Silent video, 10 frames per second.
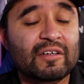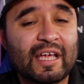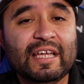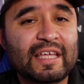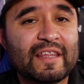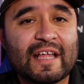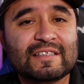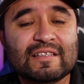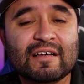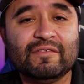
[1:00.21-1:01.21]
or any of that
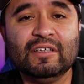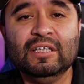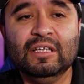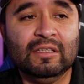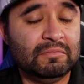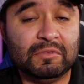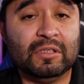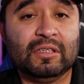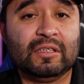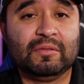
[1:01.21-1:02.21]
stuff
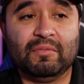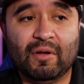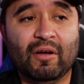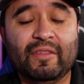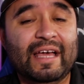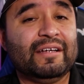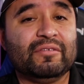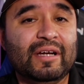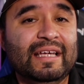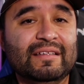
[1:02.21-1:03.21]
look all that
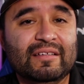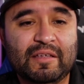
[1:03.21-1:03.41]
great.